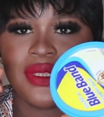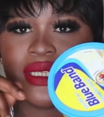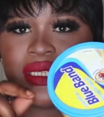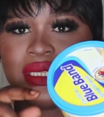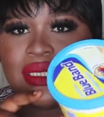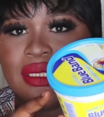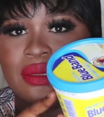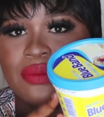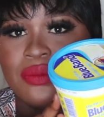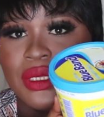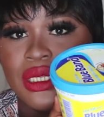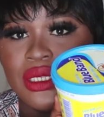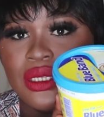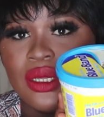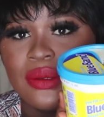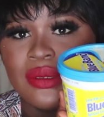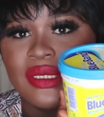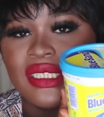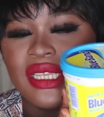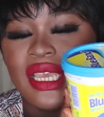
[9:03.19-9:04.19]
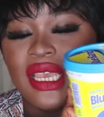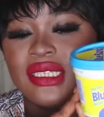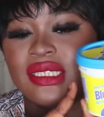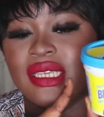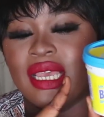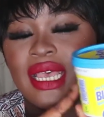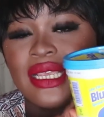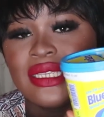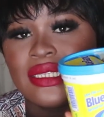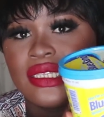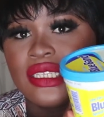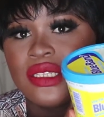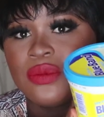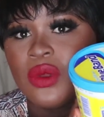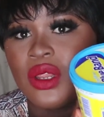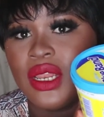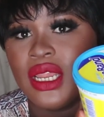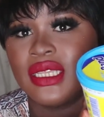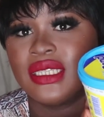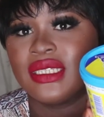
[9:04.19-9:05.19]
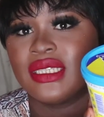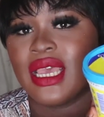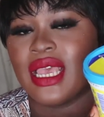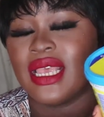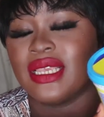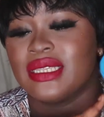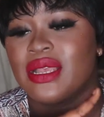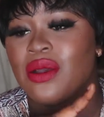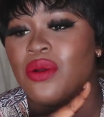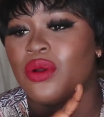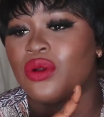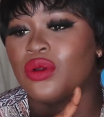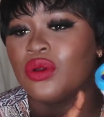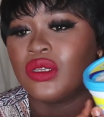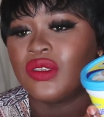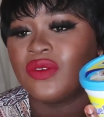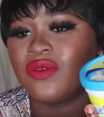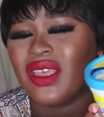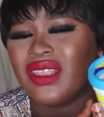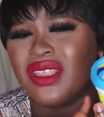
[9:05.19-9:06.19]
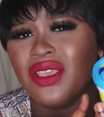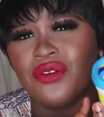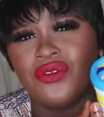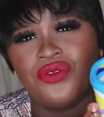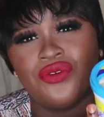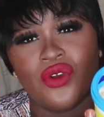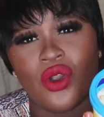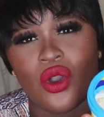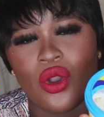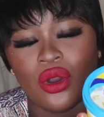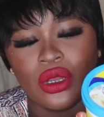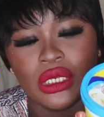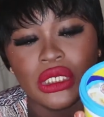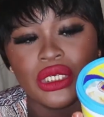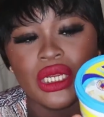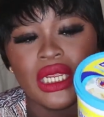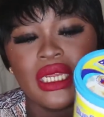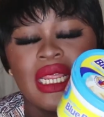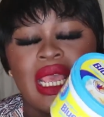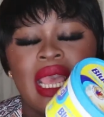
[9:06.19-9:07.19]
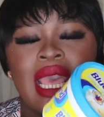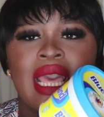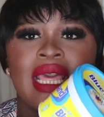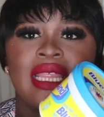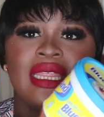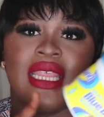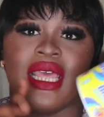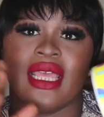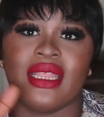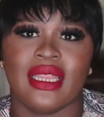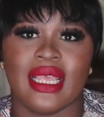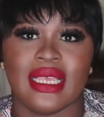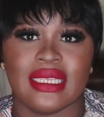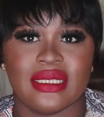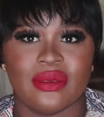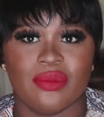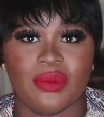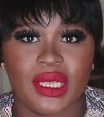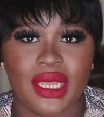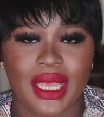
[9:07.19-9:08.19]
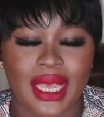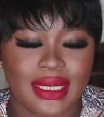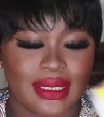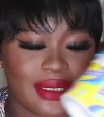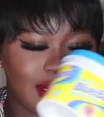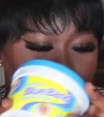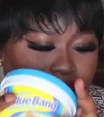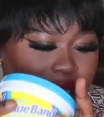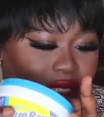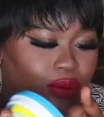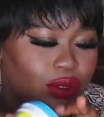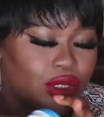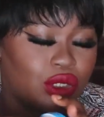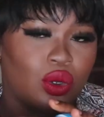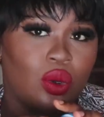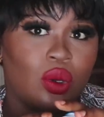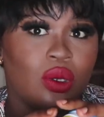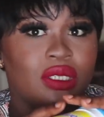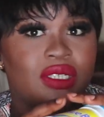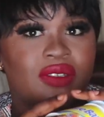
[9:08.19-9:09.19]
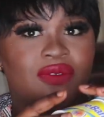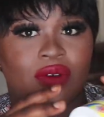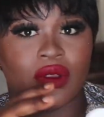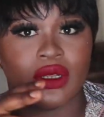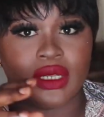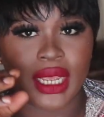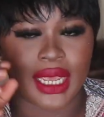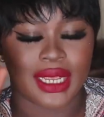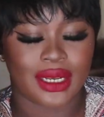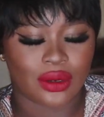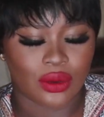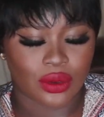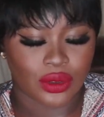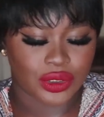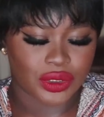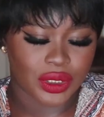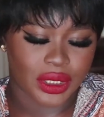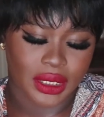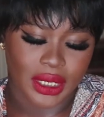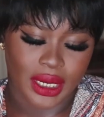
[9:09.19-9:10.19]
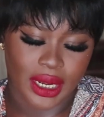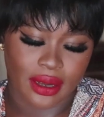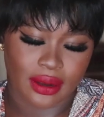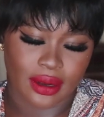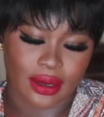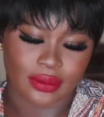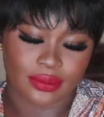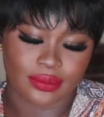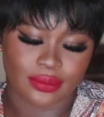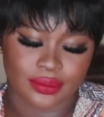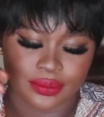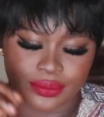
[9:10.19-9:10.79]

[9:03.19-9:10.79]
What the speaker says: This is the medium size. It has the smallest size. That one goes for, I think, 400. Then there's the biggest size, which goes for 900 naira.